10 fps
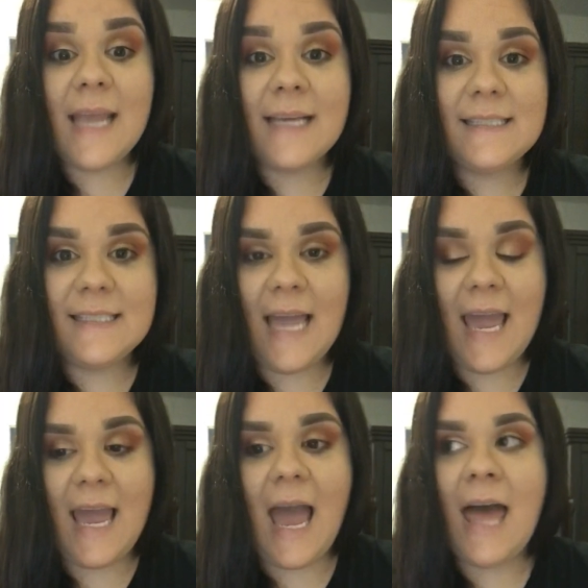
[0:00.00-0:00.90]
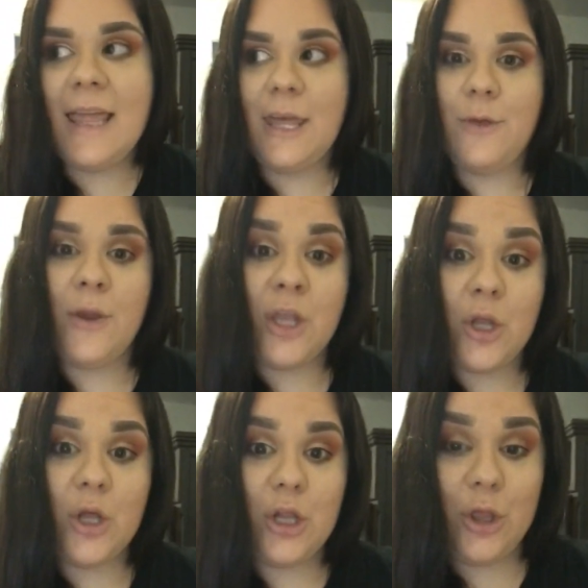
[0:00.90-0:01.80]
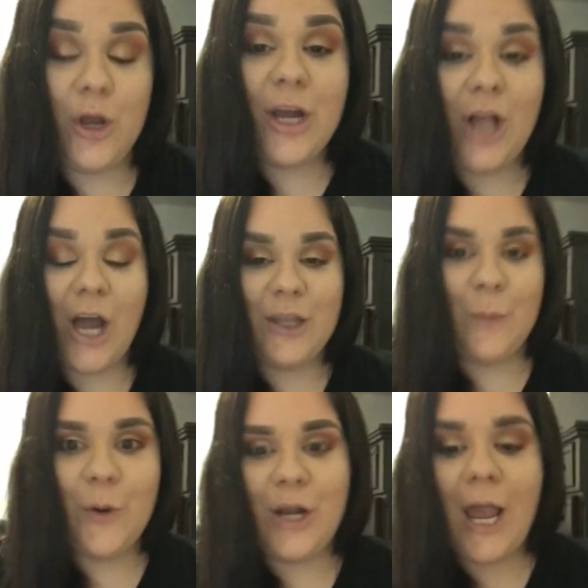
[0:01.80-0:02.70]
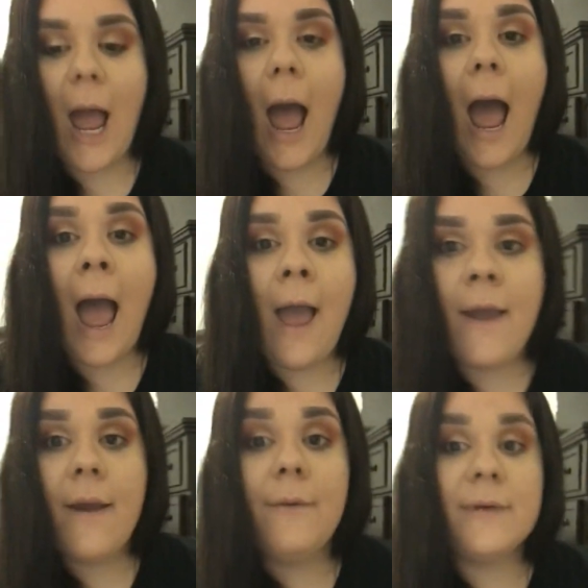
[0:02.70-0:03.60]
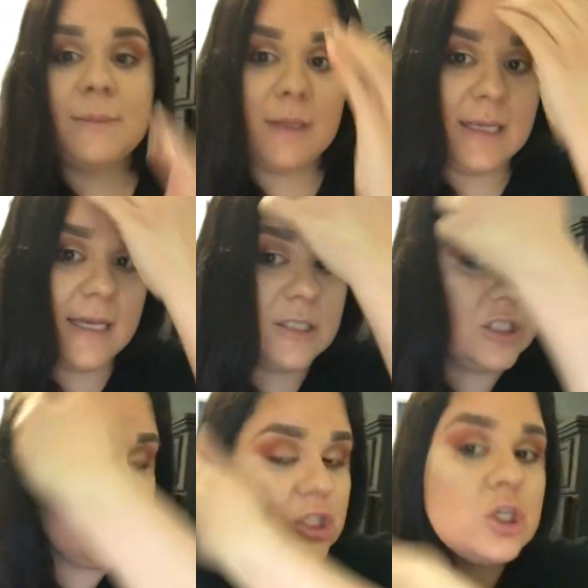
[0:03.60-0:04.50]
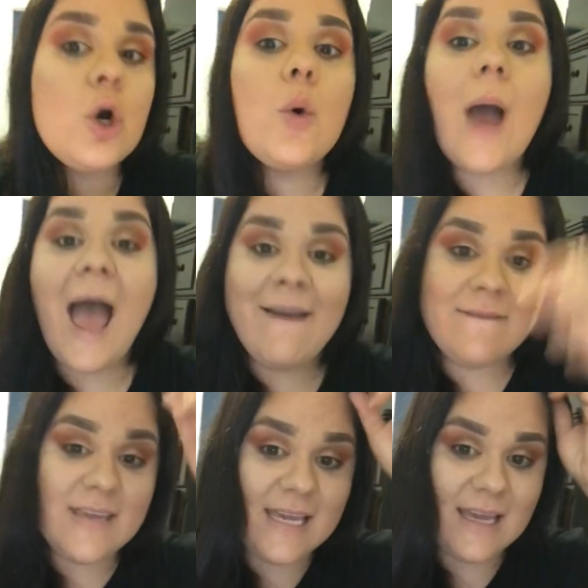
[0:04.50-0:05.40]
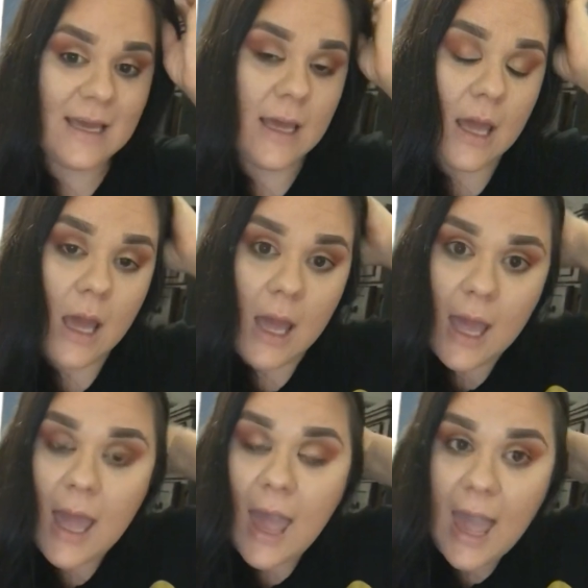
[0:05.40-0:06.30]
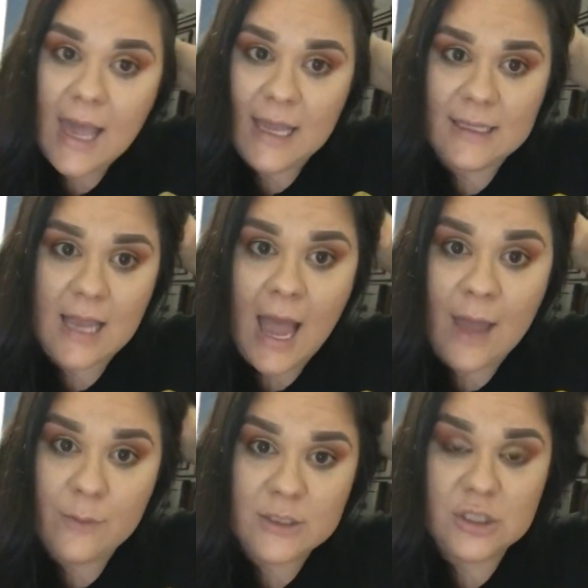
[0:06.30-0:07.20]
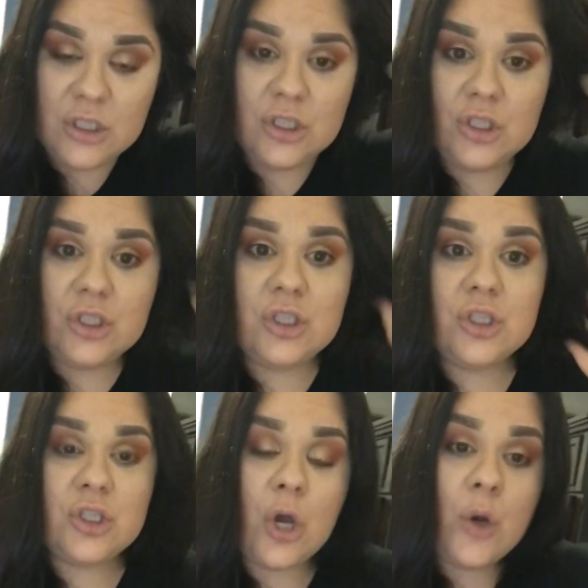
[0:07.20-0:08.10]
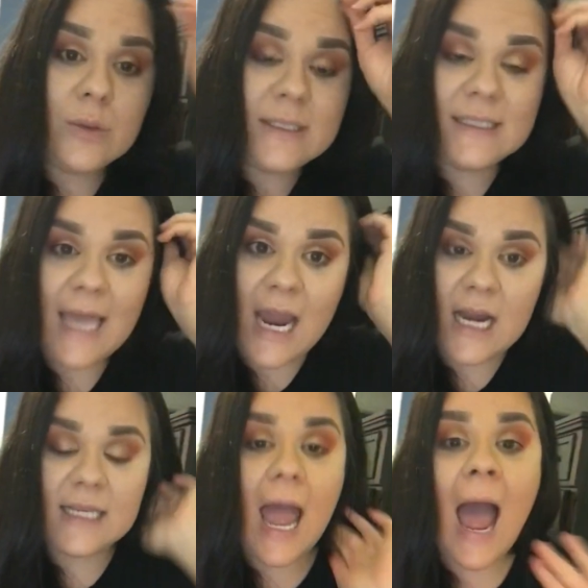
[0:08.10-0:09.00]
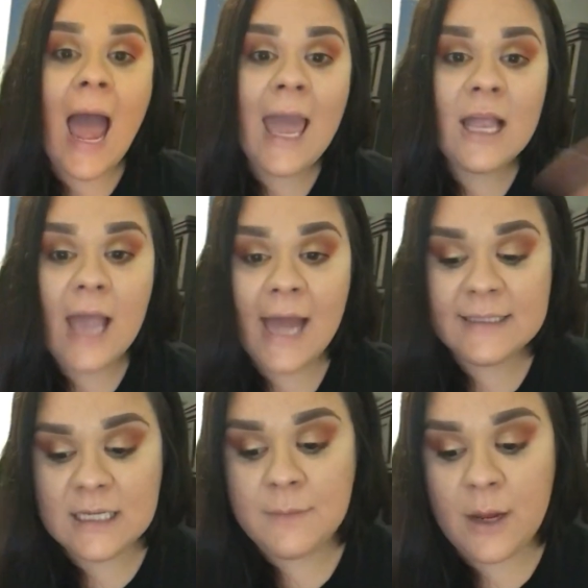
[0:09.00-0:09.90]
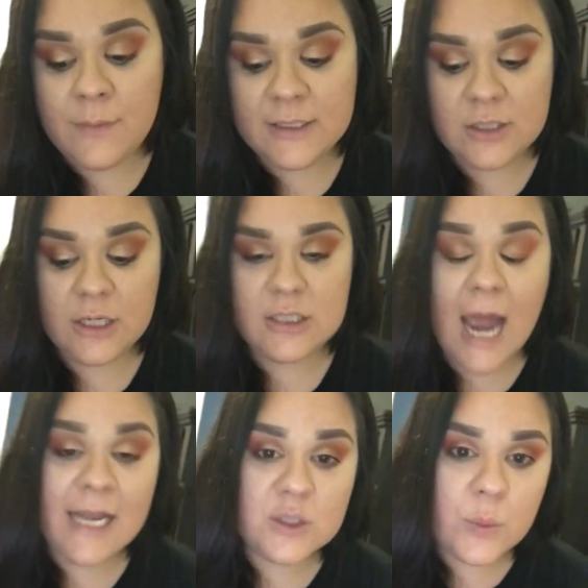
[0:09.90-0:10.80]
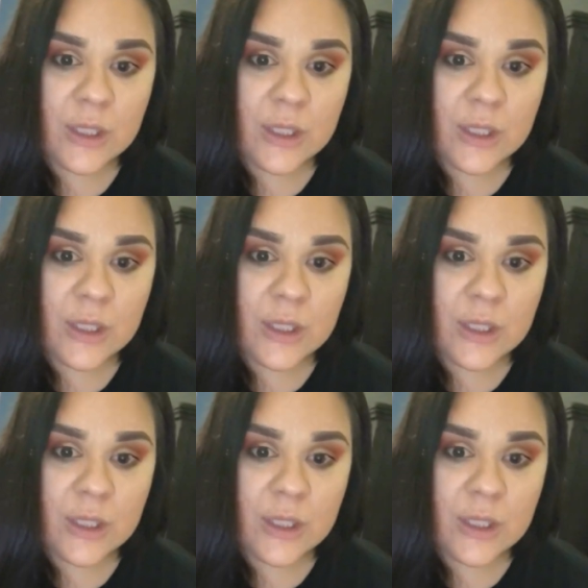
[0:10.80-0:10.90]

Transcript: And the next day at 3 o'clock in the morning, I was bleeding so heavy, and I was so scared. I had done my research.